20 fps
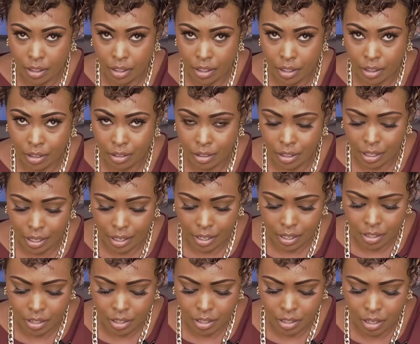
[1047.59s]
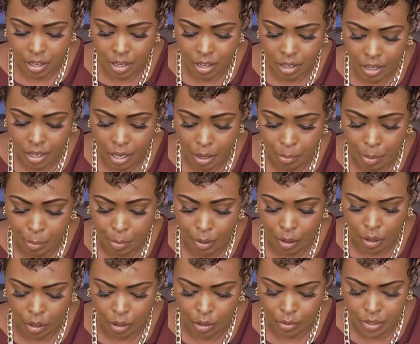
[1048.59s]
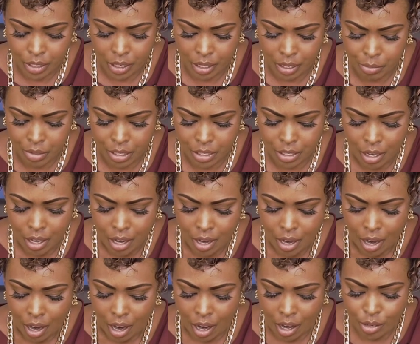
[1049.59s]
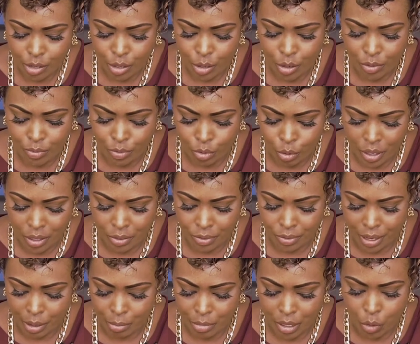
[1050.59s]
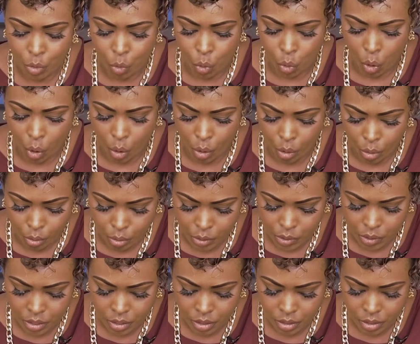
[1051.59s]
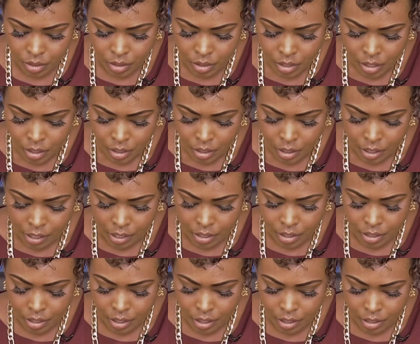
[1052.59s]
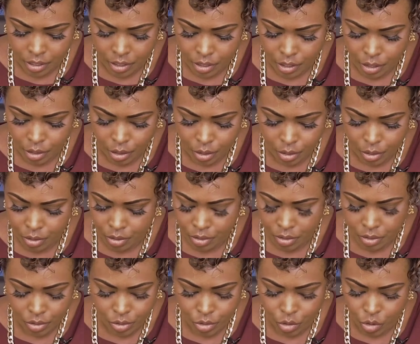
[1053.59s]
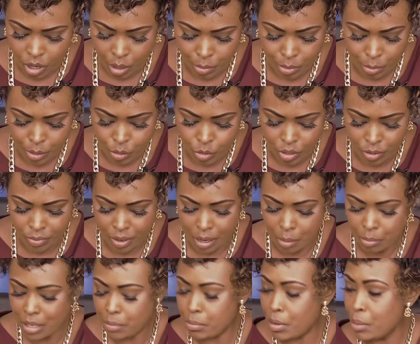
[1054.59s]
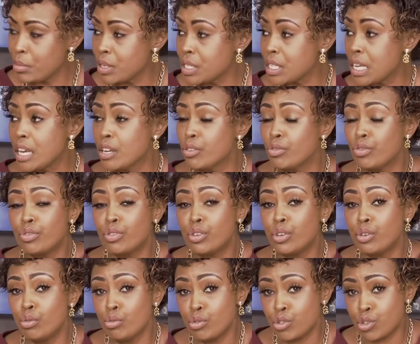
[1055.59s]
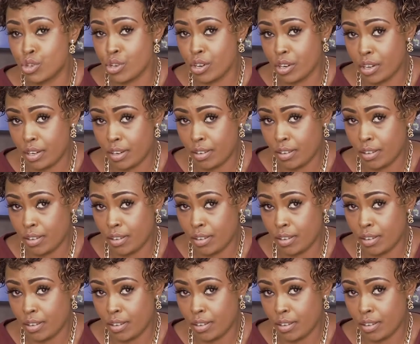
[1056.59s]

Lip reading: thing that I can see came up a lot of times is how do you avoid family quarrels and you know, drama between family members in future?